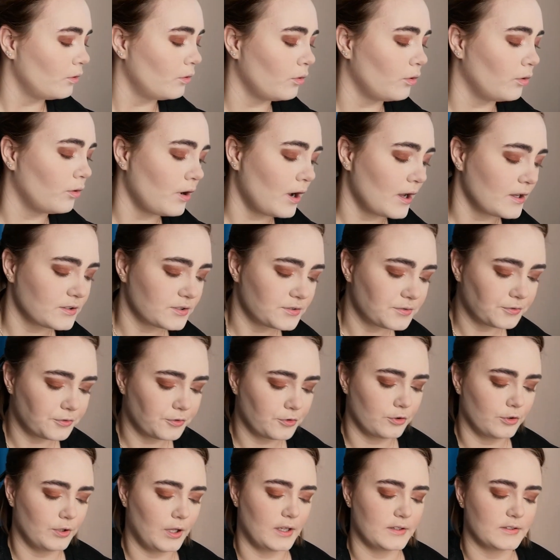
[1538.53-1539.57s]
or as
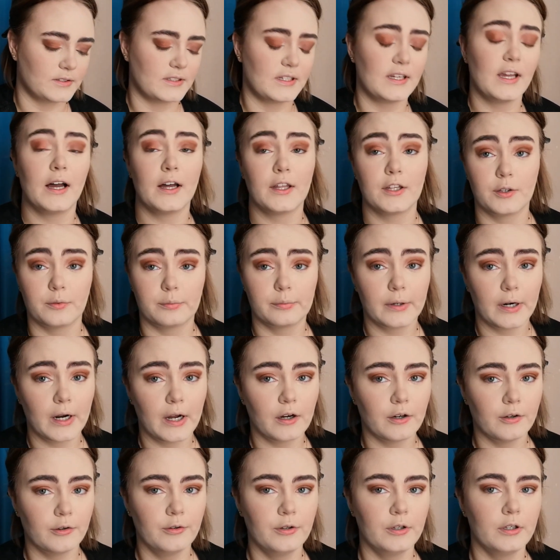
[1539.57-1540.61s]
full as the other
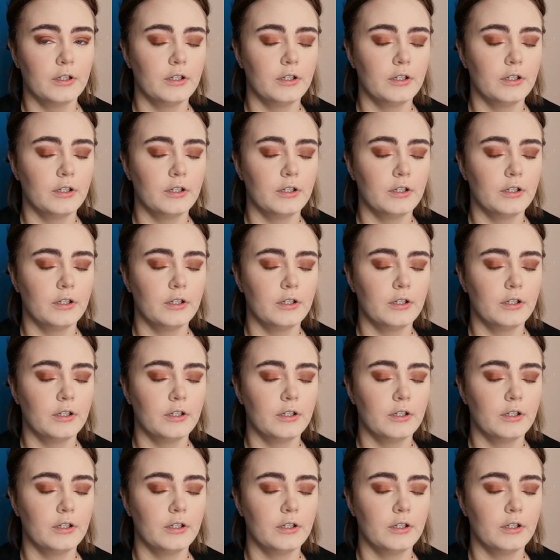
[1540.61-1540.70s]
brow.